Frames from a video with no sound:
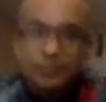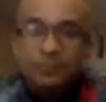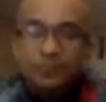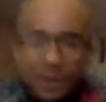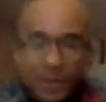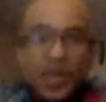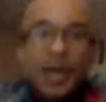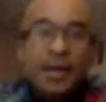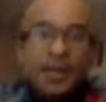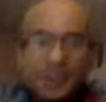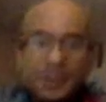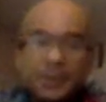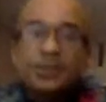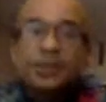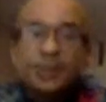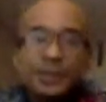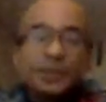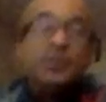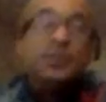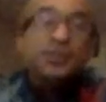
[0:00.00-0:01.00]
But that is
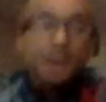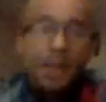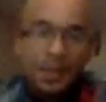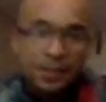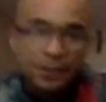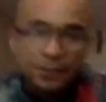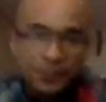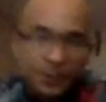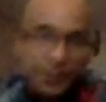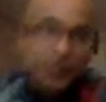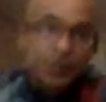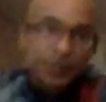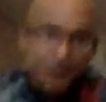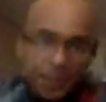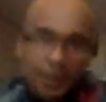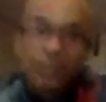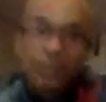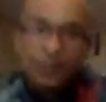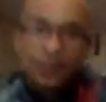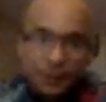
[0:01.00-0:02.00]
the second way that
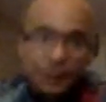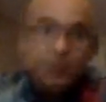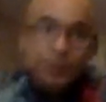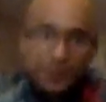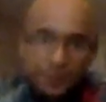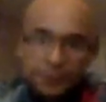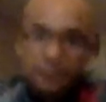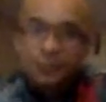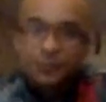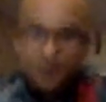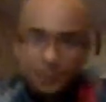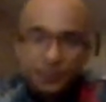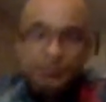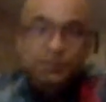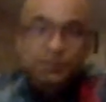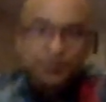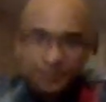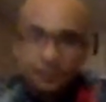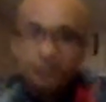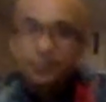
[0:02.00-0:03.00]
I know
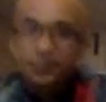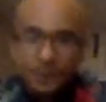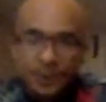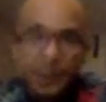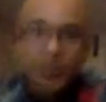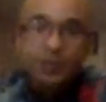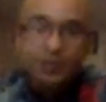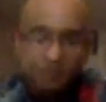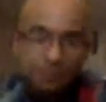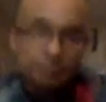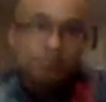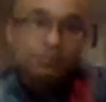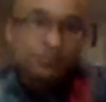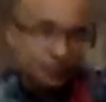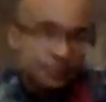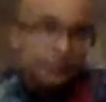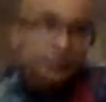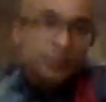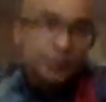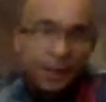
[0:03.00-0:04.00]
that
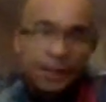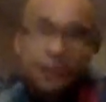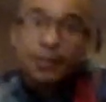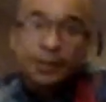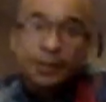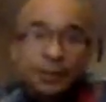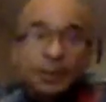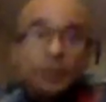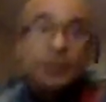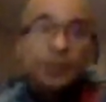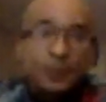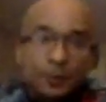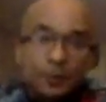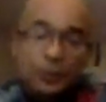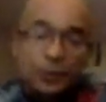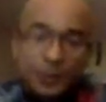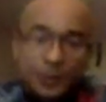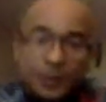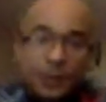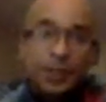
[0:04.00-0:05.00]

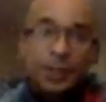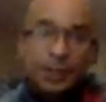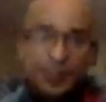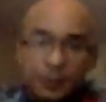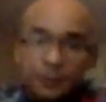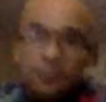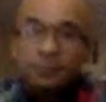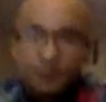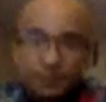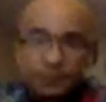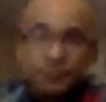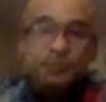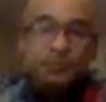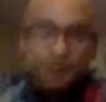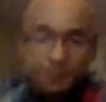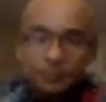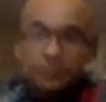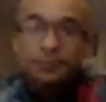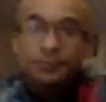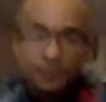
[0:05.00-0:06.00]
one can,
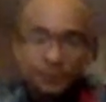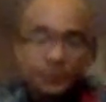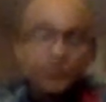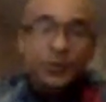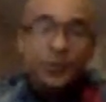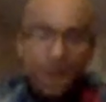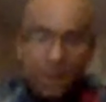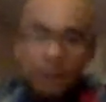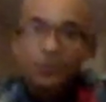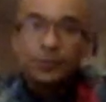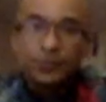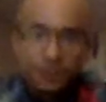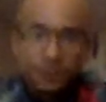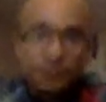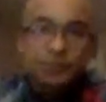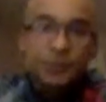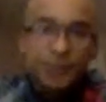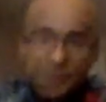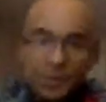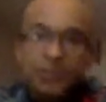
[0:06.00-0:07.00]
without
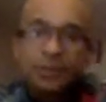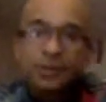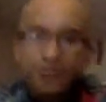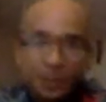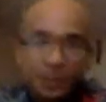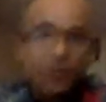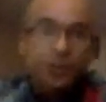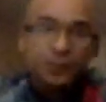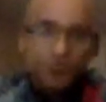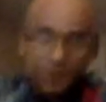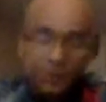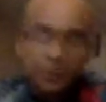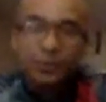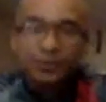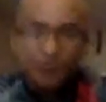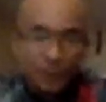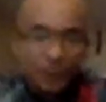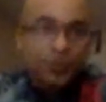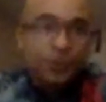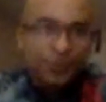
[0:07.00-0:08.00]
digitally altering the
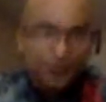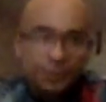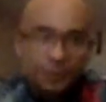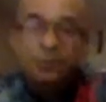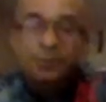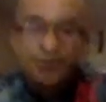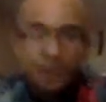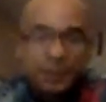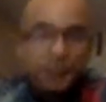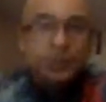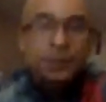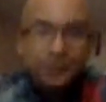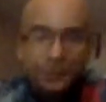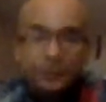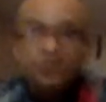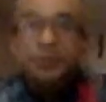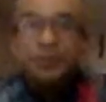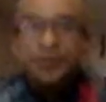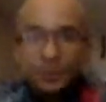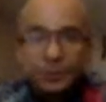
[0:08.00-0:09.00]
photo,
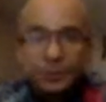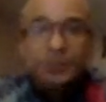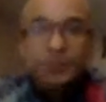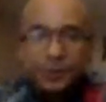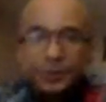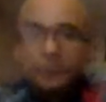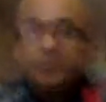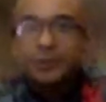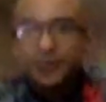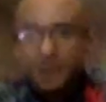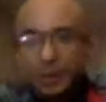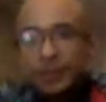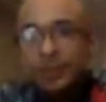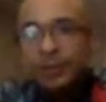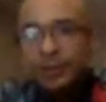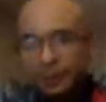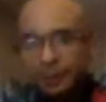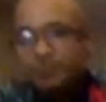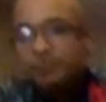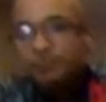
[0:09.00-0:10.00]
reduce glare.